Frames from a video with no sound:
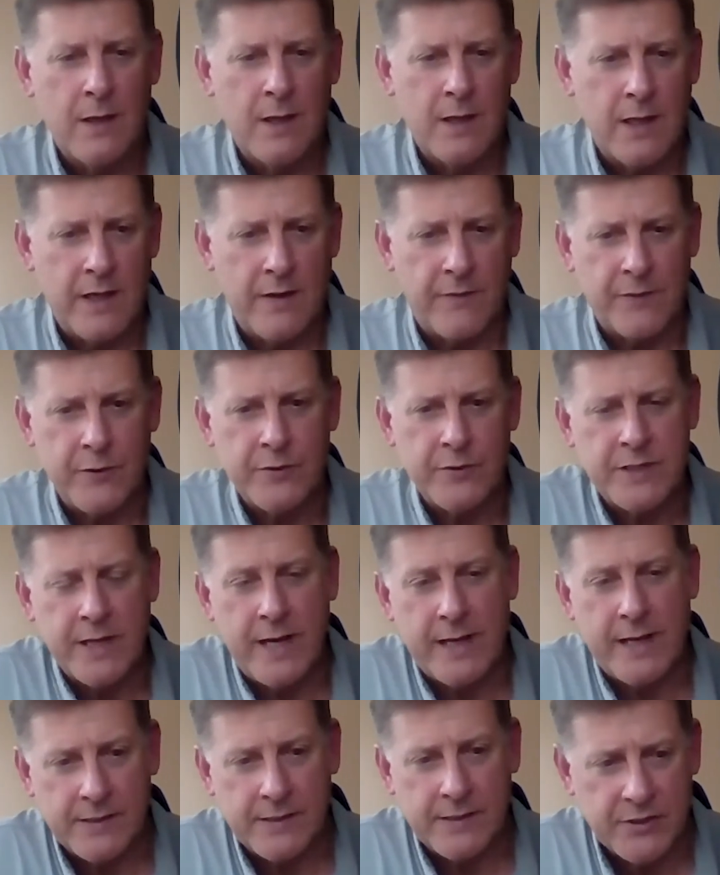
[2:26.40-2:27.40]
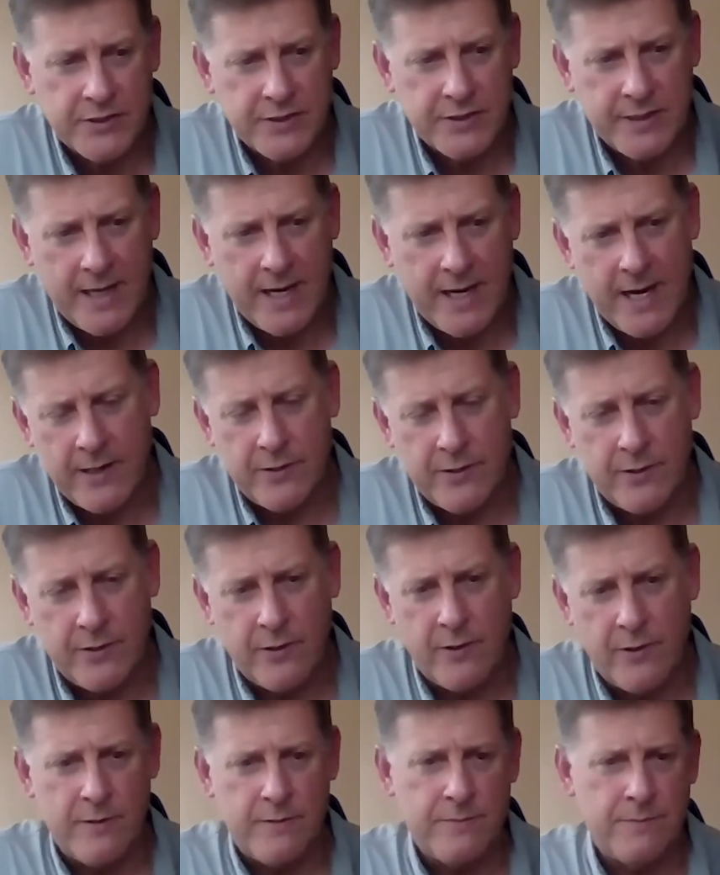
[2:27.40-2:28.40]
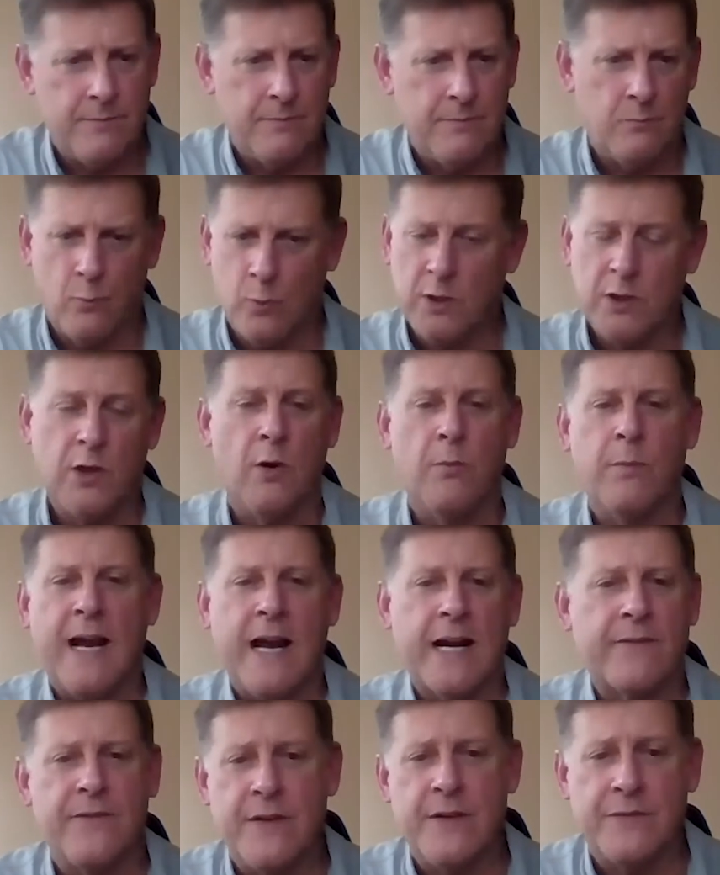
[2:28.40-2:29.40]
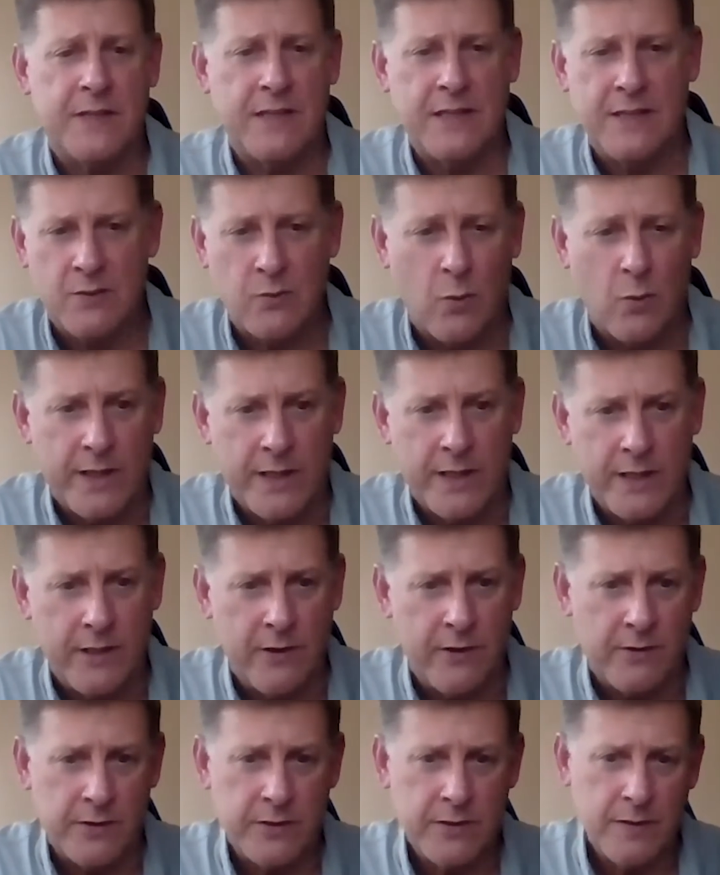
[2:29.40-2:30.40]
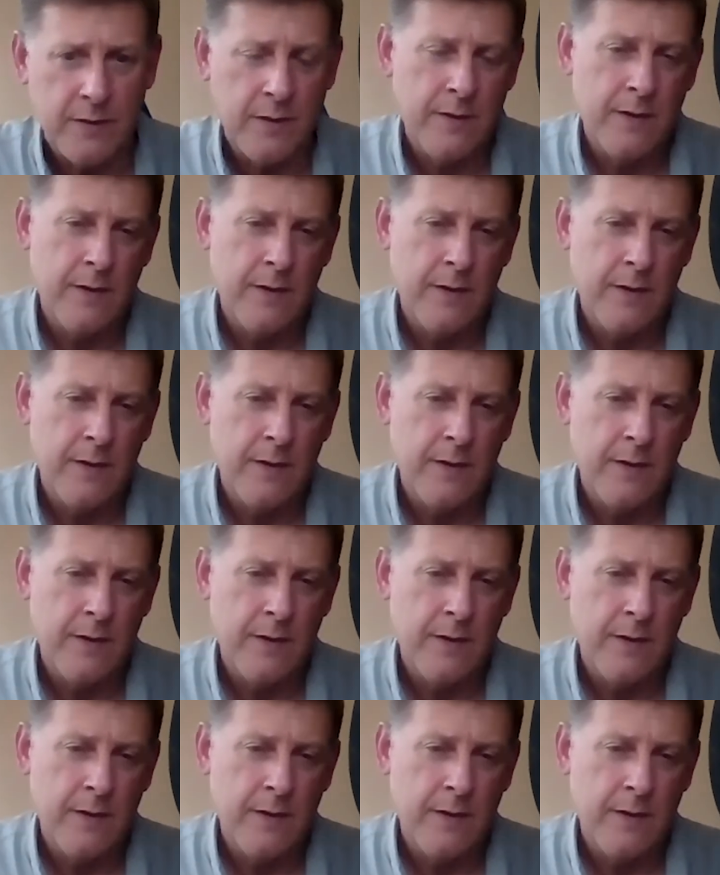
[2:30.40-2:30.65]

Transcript: If you take a standard, we'll go back 15, 20 years,